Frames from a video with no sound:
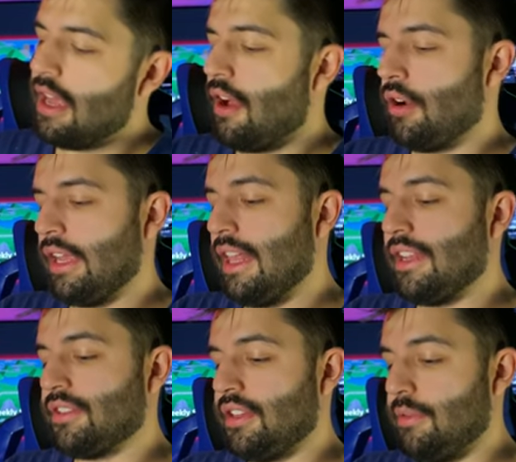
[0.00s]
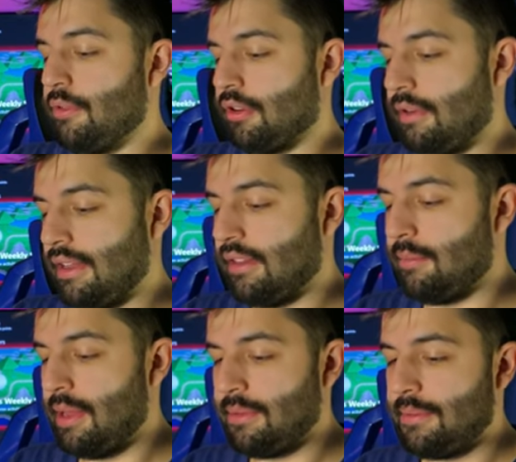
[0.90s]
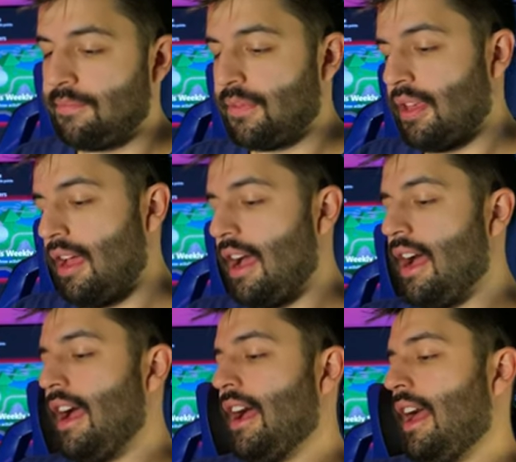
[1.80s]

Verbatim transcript: Okay, that is teamwork right there, baby. Uh,